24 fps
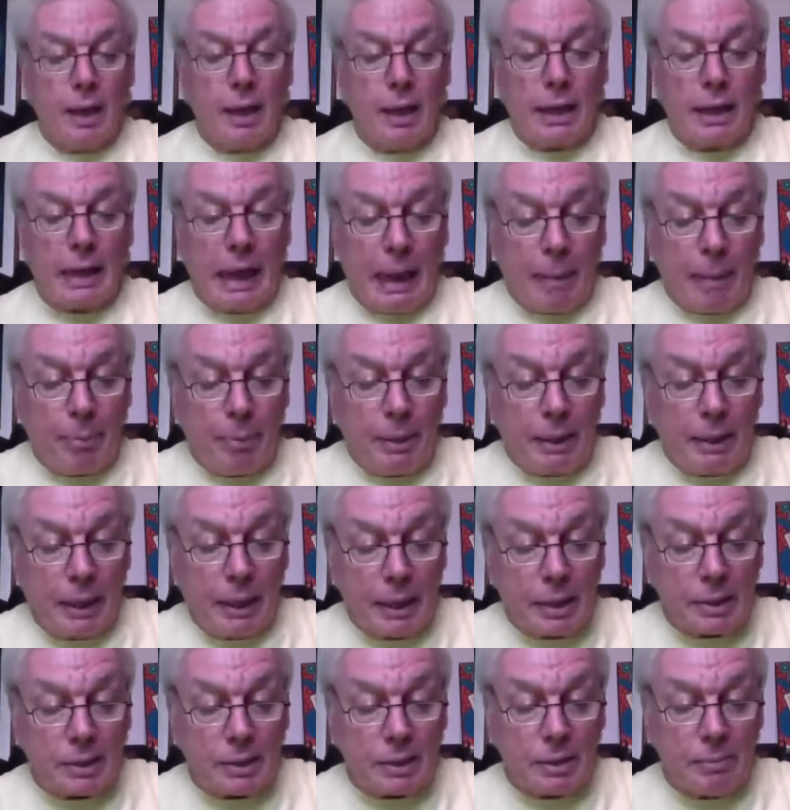
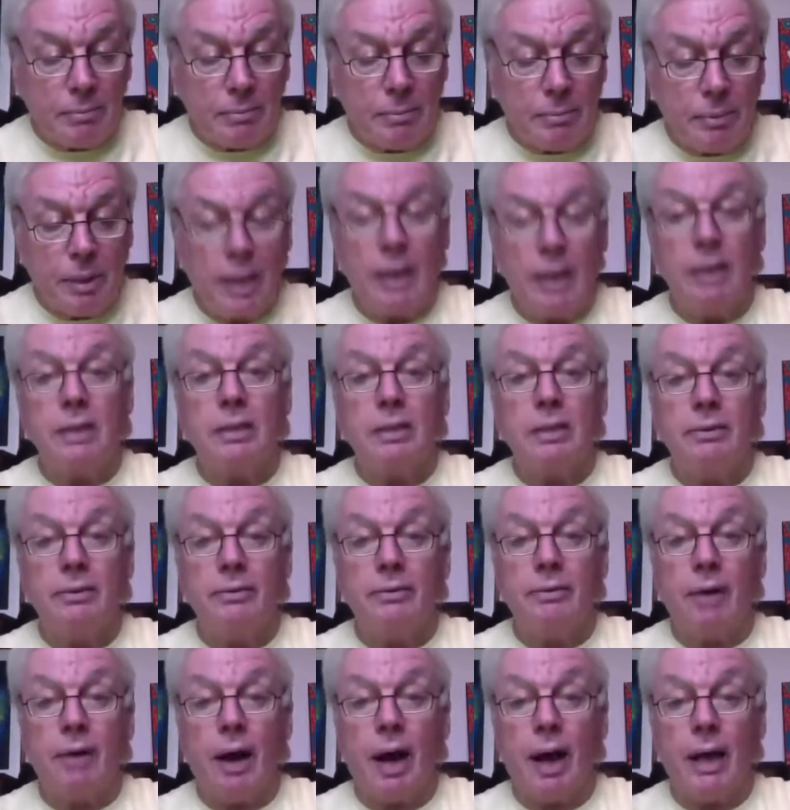Capitalism is
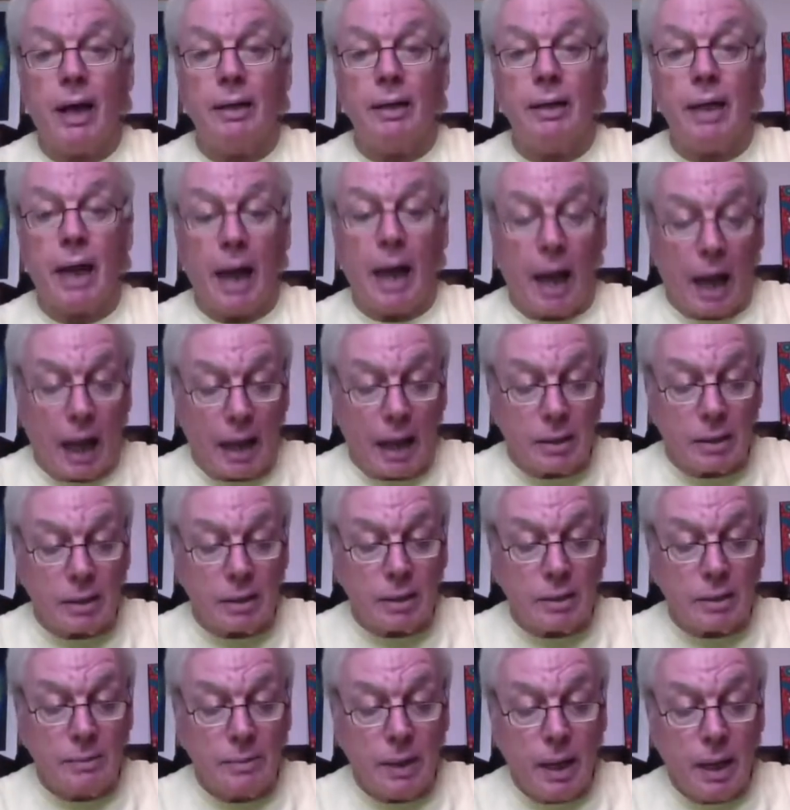defined
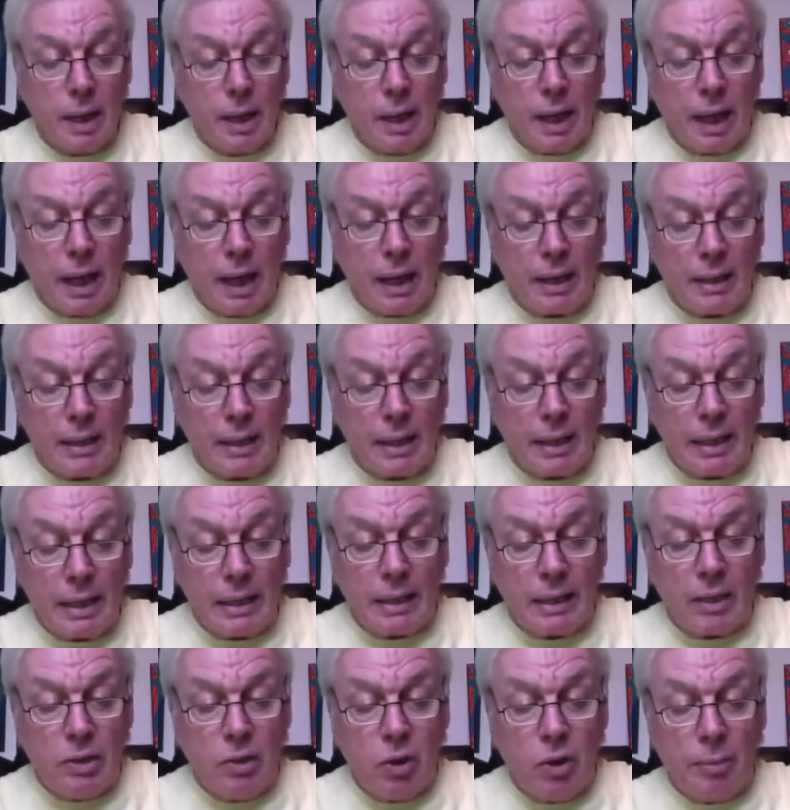as an
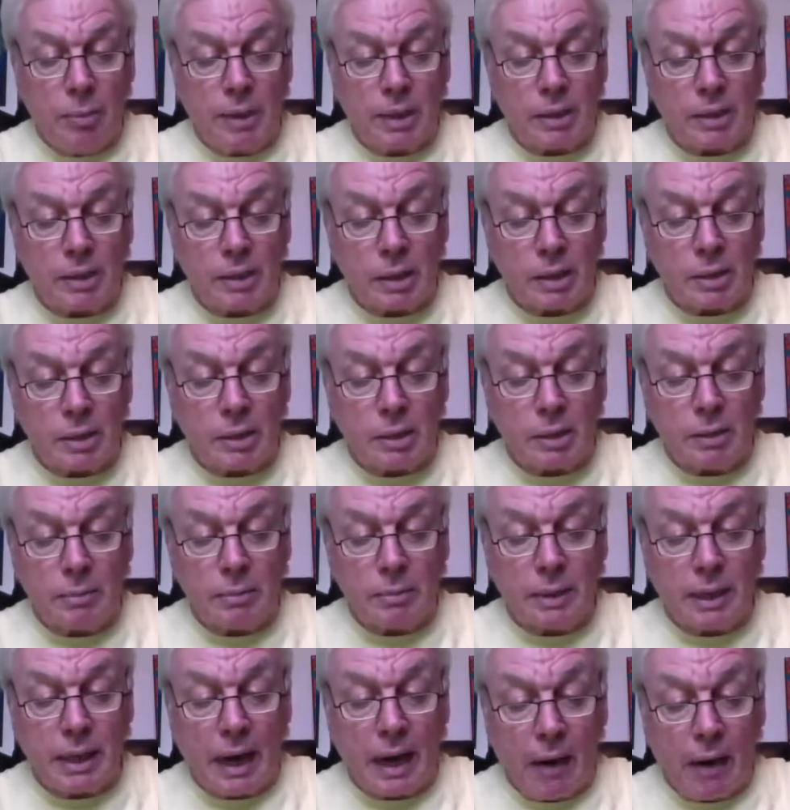economic
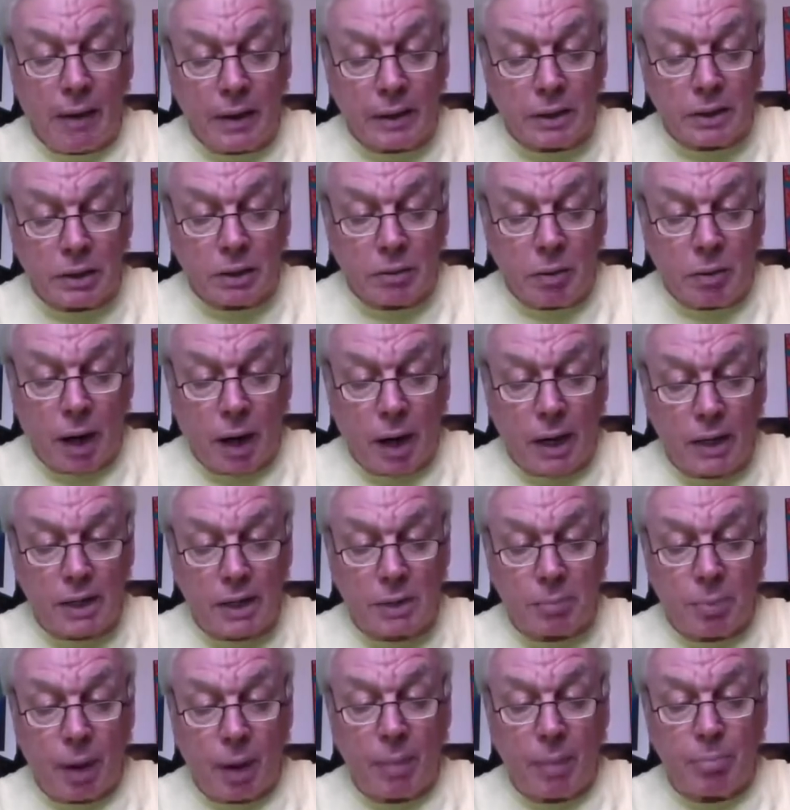system
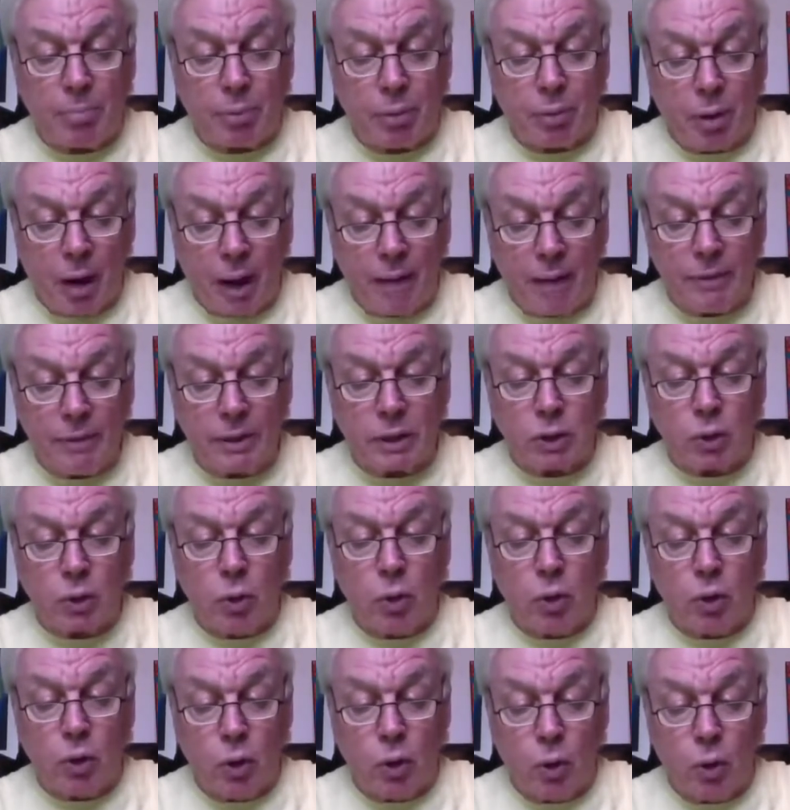characterized by private
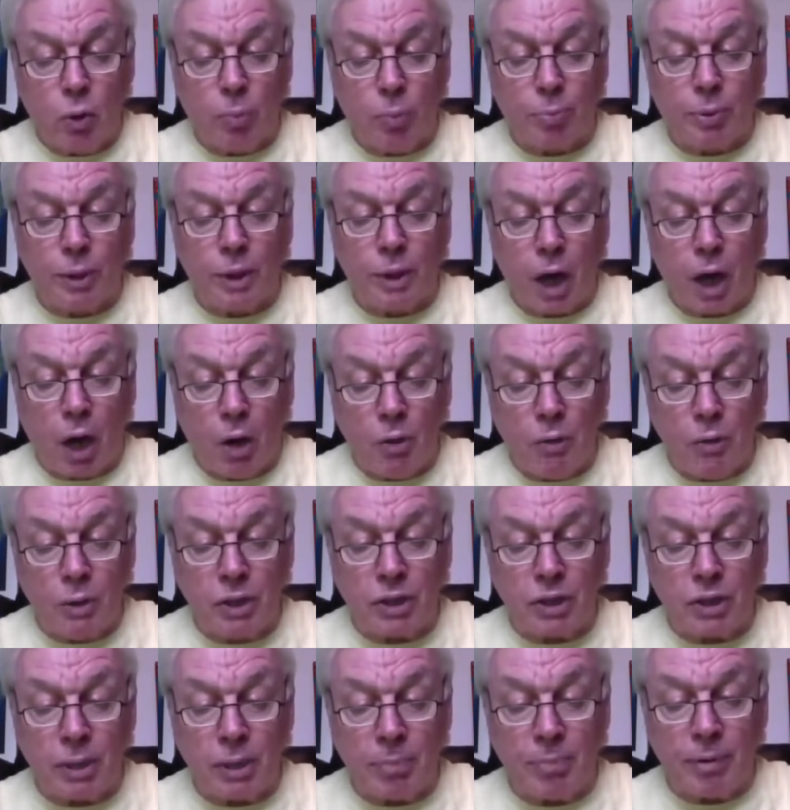or corporate
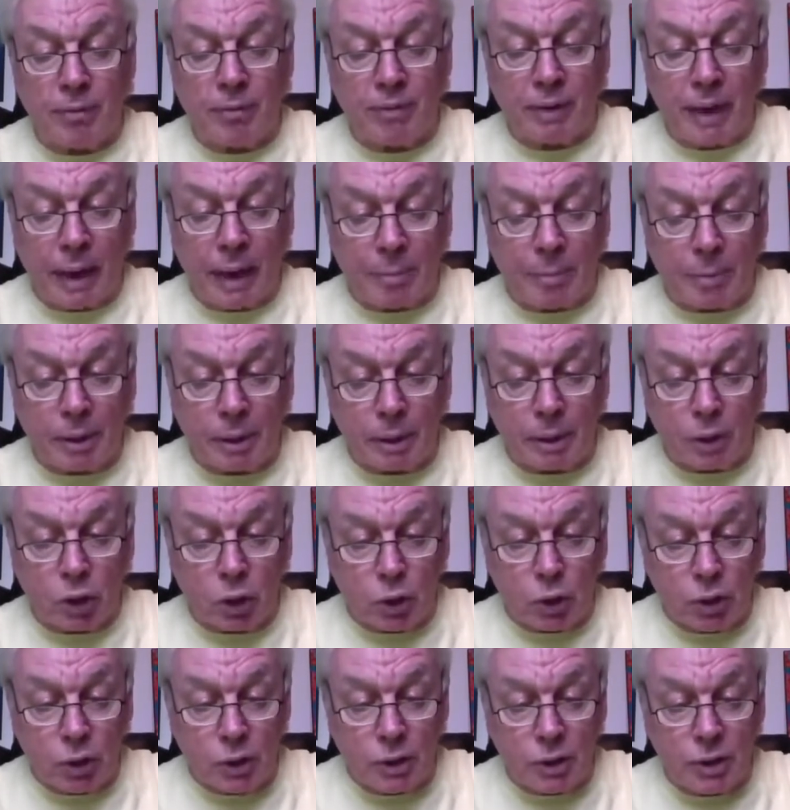ownership of capital
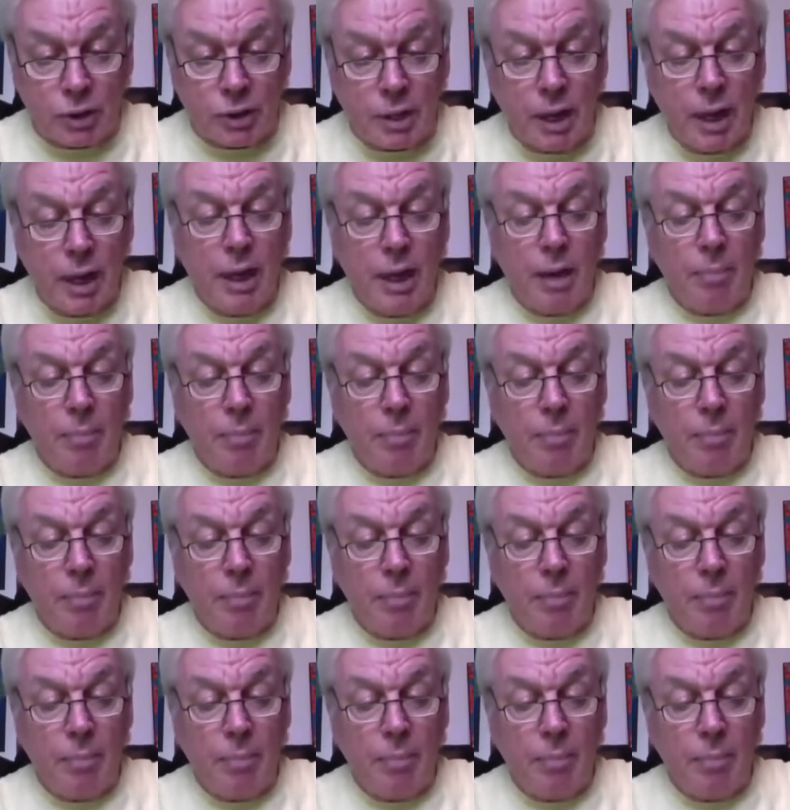goods,